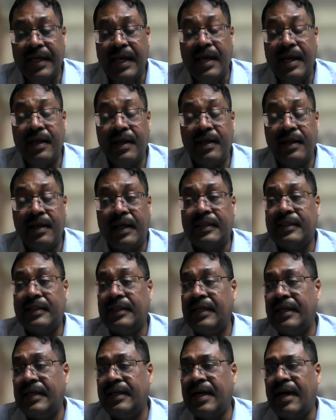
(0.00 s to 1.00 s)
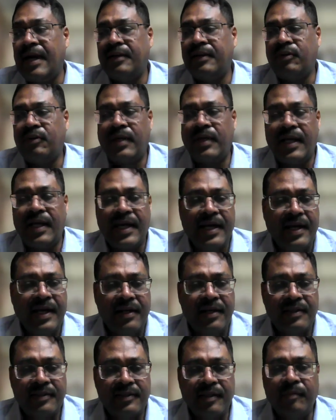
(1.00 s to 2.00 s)
And I think I could
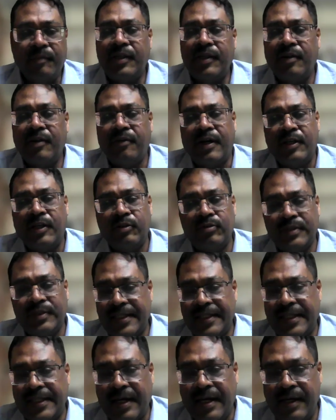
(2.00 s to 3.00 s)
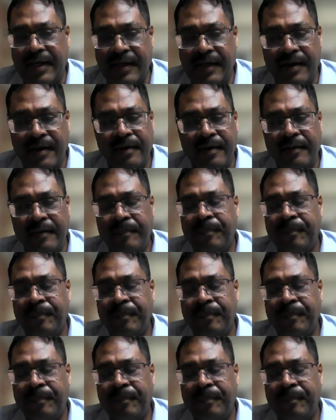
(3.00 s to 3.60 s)
add something what you said earlier.